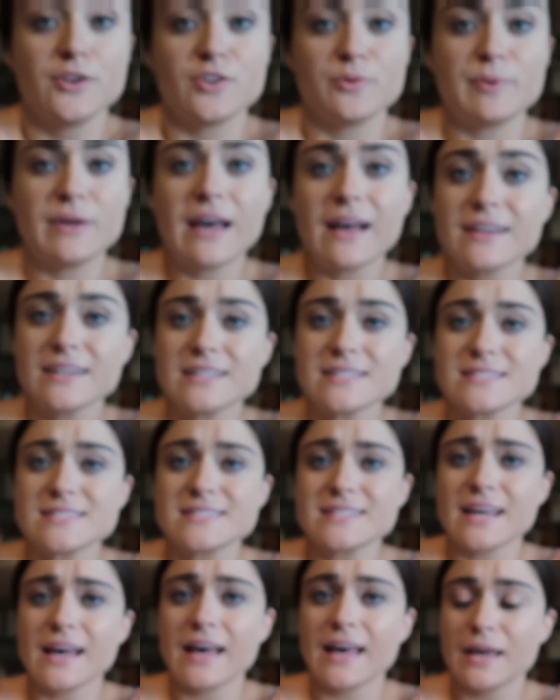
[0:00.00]
To be
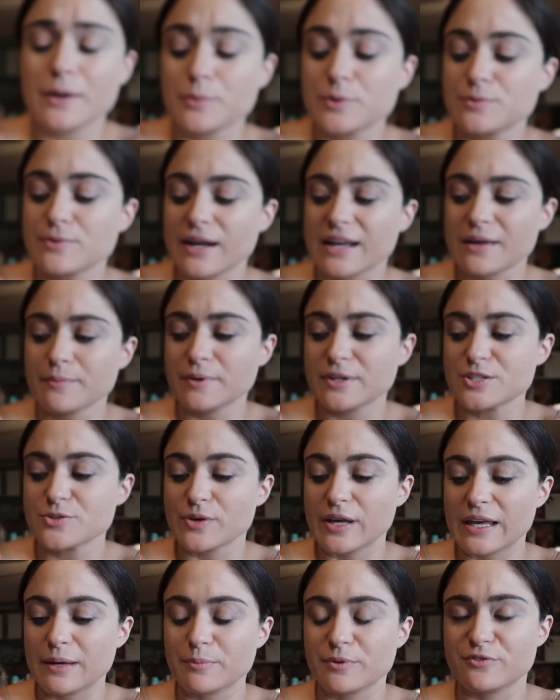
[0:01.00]
honest, I would recommend
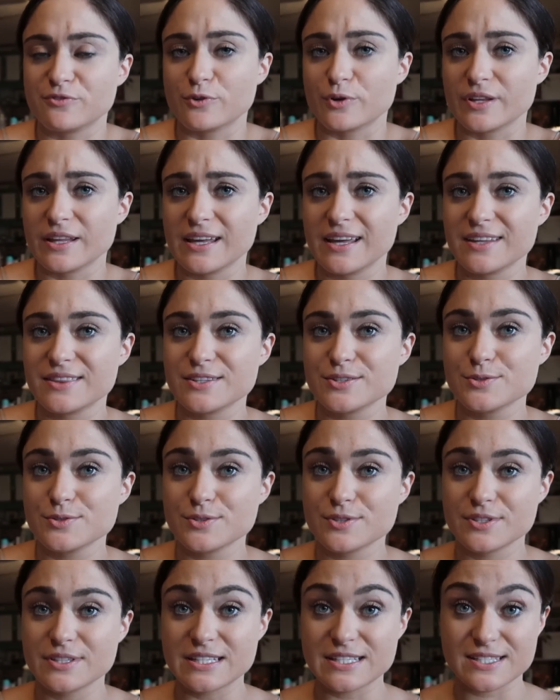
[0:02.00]
doing it before they get
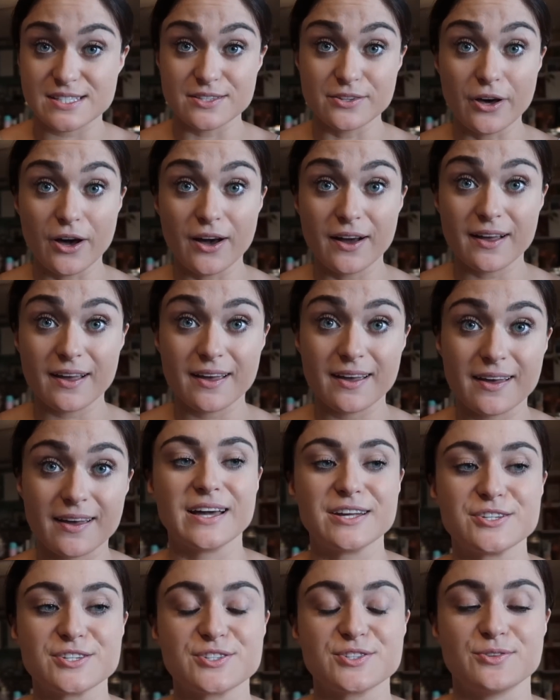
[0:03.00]
this long.
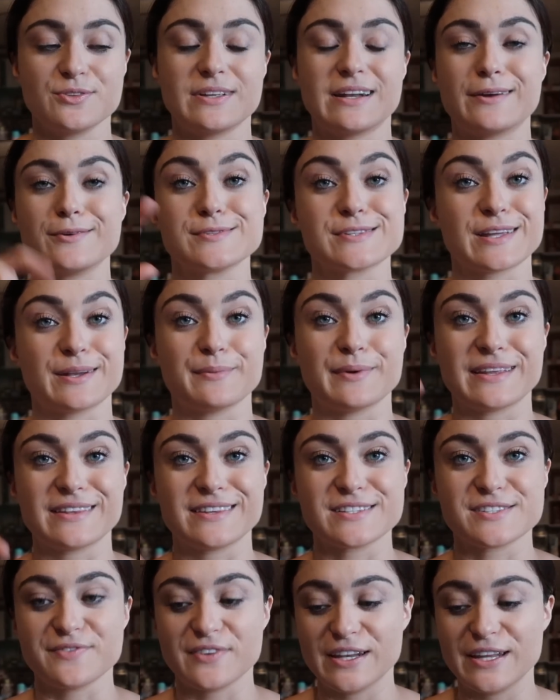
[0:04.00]
I just knew that I was gonna make
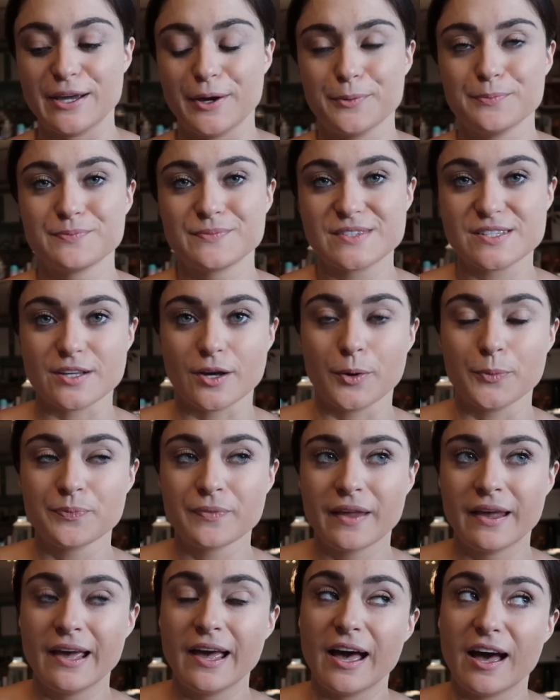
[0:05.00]
this video, so
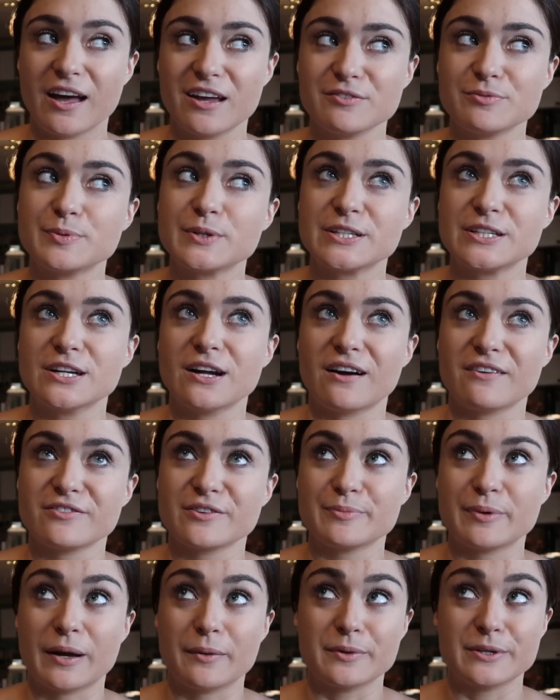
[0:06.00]
I've put it off
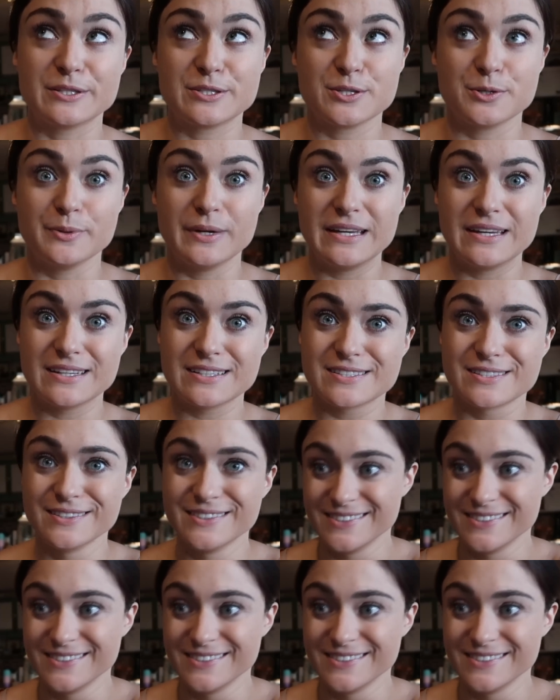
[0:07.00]
for probably 2 weeks.